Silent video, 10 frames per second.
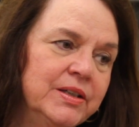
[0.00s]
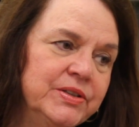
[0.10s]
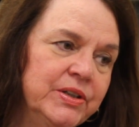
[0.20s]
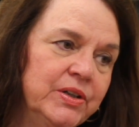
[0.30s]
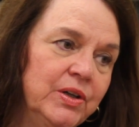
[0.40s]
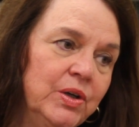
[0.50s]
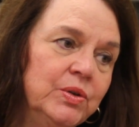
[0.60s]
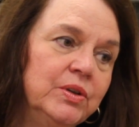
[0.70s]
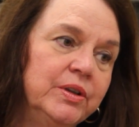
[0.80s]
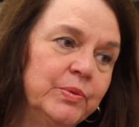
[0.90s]
Sarah
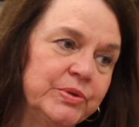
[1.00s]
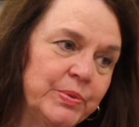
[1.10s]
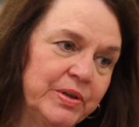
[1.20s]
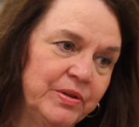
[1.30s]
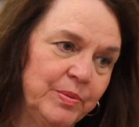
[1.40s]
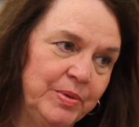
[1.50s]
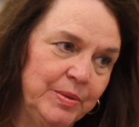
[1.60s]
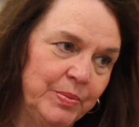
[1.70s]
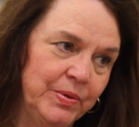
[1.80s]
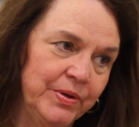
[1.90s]
Hoagland was one of the
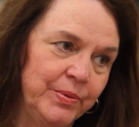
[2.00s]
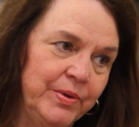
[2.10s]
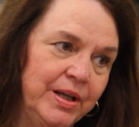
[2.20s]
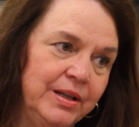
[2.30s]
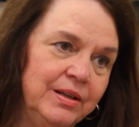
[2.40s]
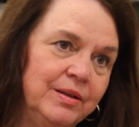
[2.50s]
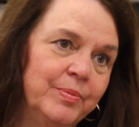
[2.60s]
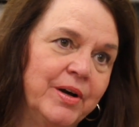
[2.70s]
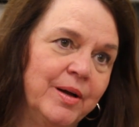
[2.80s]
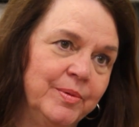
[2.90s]
people that ran into
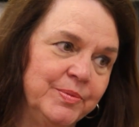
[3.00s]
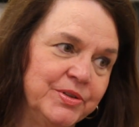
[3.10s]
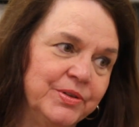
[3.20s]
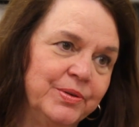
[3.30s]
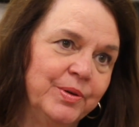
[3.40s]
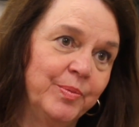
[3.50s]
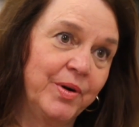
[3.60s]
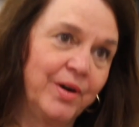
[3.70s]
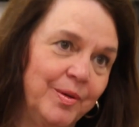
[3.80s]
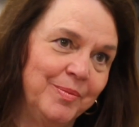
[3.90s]
problems in her
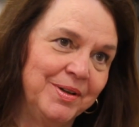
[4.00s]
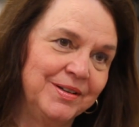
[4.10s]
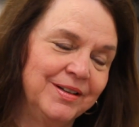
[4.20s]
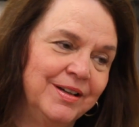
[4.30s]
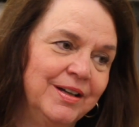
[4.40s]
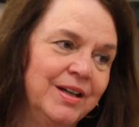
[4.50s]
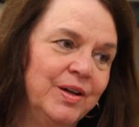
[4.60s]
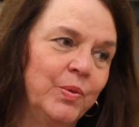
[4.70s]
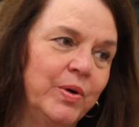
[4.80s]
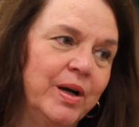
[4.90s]
department,
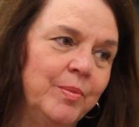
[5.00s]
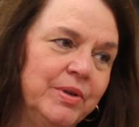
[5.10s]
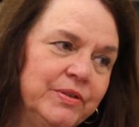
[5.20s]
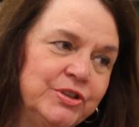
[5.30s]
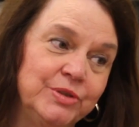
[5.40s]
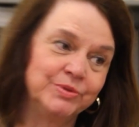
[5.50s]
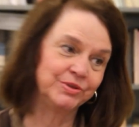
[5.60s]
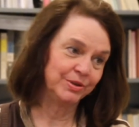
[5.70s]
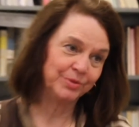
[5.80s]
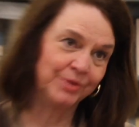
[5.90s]
where I believe she was
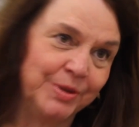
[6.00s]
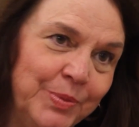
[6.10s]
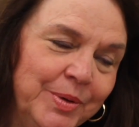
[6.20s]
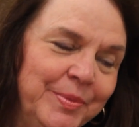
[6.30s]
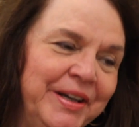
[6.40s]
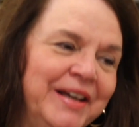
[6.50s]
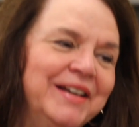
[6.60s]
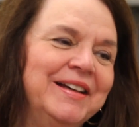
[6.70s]
the only woman.